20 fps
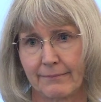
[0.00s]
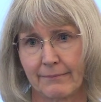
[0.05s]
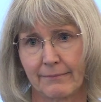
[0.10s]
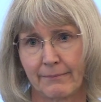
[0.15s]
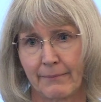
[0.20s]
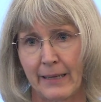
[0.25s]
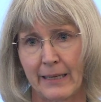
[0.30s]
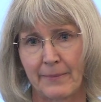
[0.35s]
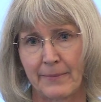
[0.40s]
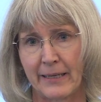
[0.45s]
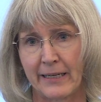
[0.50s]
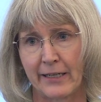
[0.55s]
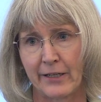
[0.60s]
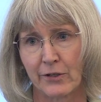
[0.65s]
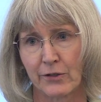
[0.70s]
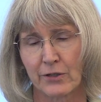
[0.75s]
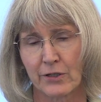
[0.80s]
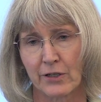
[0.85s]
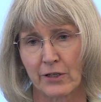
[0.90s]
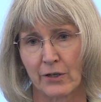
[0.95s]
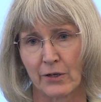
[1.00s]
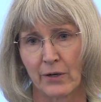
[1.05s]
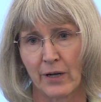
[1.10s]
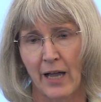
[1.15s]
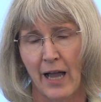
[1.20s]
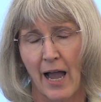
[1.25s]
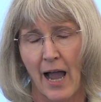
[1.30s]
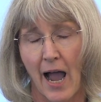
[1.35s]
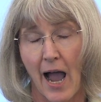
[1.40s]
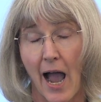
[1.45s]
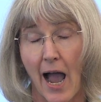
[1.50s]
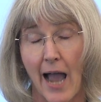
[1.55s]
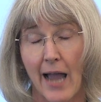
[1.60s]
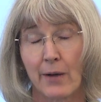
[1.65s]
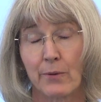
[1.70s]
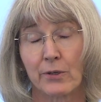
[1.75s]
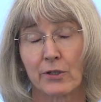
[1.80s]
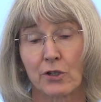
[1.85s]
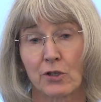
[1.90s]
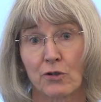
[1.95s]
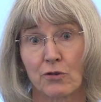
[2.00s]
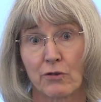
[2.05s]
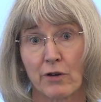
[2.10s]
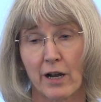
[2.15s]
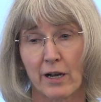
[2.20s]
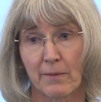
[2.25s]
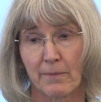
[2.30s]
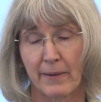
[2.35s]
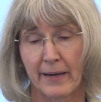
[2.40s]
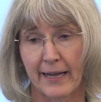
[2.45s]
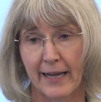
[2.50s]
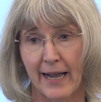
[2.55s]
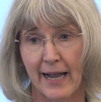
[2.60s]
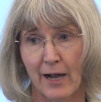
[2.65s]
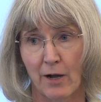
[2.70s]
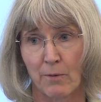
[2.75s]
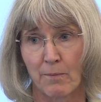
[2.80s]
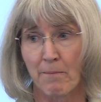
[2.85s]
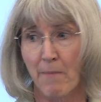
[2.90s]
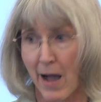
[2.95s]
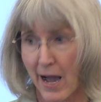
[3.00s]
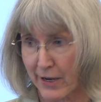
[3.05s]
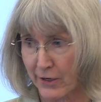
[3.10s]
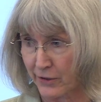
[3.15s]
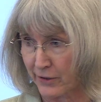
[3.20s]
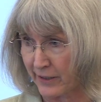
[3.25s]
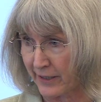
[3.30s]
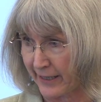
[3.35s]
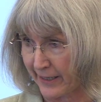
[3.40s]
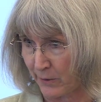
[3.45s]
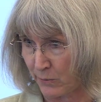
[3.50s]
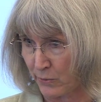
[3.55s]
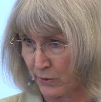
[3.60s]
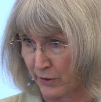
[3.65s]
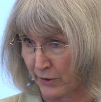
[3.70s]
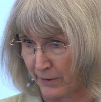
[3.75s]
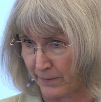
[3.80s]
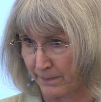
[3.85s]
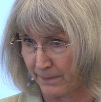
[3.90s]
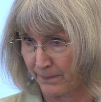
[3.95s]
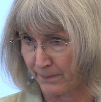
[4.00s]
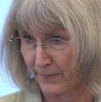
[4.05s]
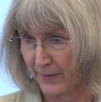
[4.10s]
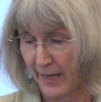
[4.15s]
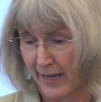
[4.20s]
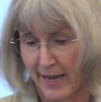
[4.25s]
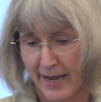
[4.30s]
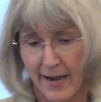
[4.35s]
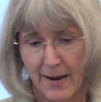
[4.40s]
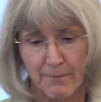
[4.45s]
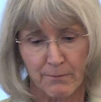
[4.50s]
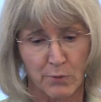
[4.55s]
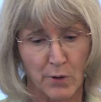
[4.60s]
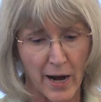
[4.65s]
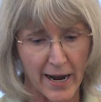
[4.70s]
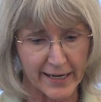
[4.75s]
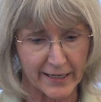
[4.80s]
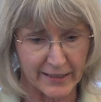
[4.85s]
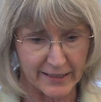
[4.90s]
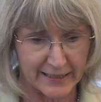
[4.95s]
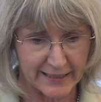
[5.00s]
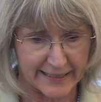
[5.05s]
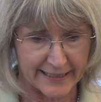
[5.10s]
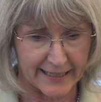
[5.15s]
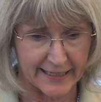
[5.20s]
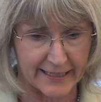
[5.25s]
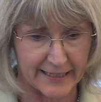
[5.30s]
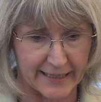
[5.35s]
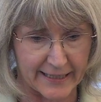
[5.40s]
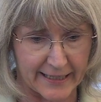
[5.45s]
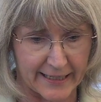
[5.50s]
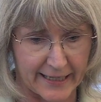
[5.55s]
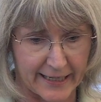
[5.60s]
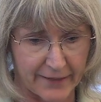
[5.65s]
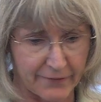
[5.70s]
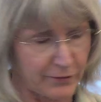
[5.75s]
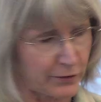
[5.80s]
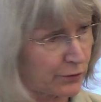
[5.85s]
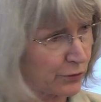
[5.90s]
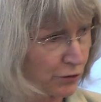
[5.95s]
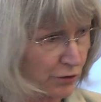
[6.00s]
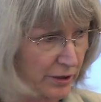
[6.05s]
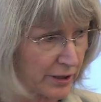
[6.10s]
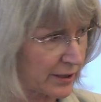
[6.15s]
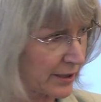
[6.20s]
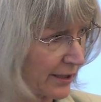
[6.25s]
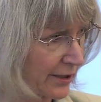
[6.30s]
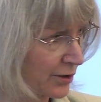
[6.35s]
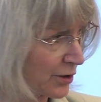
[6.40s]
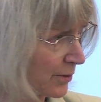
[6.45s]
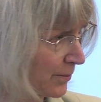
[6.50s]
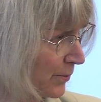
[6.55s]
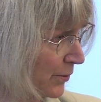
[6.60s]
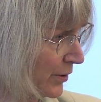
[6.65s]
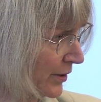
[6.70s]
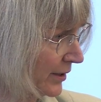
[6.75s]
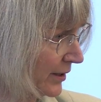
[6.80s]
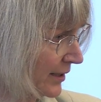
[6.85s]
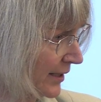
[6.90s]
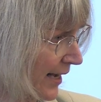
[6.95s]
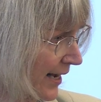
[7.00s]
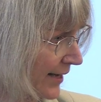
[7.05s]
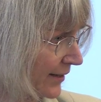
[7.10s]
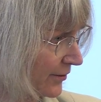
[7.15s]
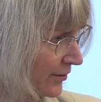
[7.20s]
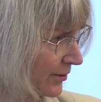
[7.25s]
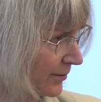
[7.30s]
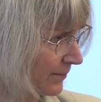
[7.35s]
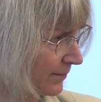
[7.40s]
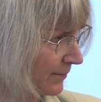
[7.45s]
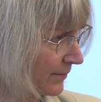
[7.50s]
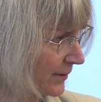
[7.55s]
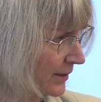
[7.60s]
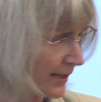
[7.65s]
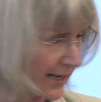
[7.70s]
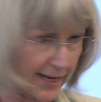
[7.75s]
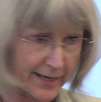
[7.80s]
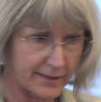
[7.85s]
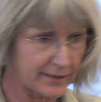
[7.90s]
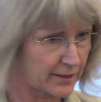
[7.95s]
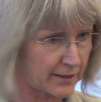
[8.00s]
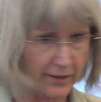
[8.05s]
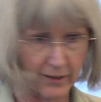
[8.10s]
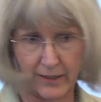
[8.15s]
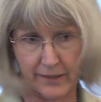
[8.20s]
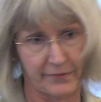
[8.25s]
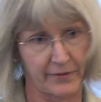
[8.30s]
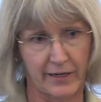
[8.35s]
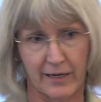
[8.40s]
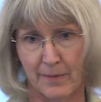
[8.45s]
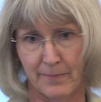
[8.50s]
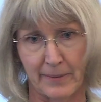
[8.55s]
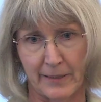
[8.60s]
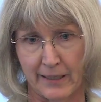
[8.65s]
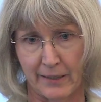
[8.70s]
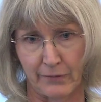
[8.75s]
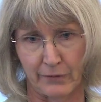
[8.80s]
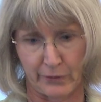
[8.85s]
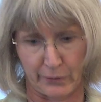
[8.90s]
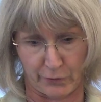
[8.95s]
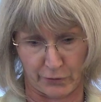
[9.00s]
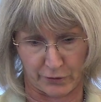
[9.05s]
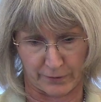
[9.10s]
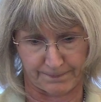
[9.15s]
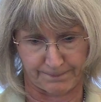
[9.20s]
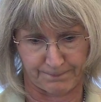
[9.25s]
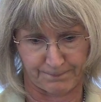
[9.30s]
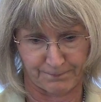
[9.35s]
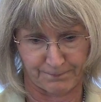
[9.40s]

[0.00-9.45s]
many, many years ago, I was struck by how modern they were. Bryan said that evolution is unsupported science. Scientists are giving up on evolution.